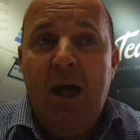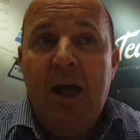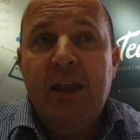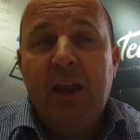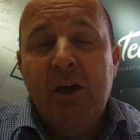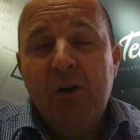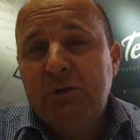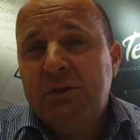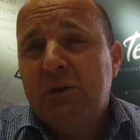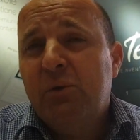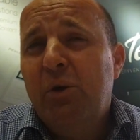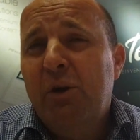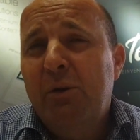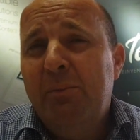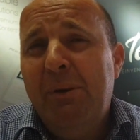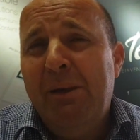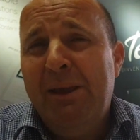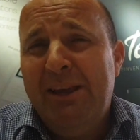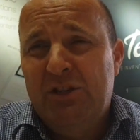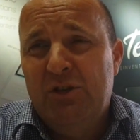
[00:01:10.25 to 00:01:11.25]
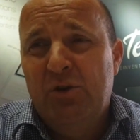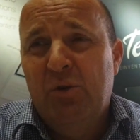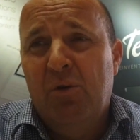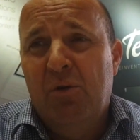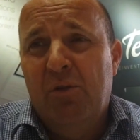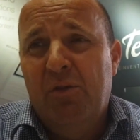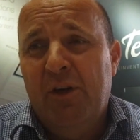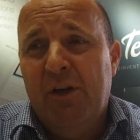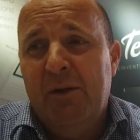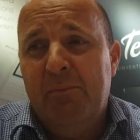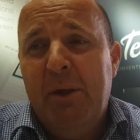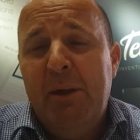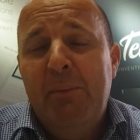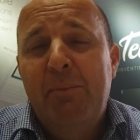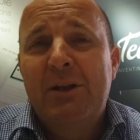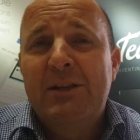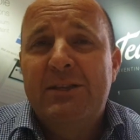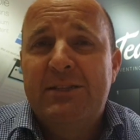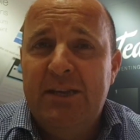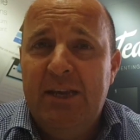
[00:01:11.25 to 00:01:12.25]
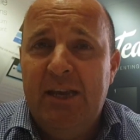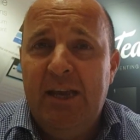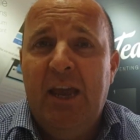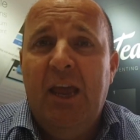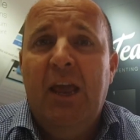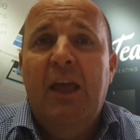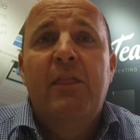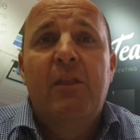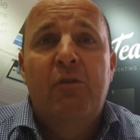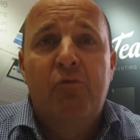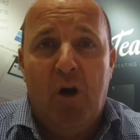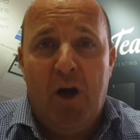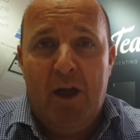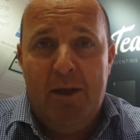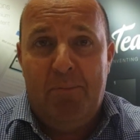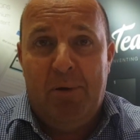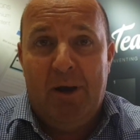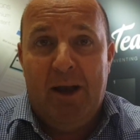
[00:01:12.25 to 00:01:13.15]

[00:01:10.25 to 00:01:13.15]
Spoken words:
And I also want to make sure that people are seeing it in the right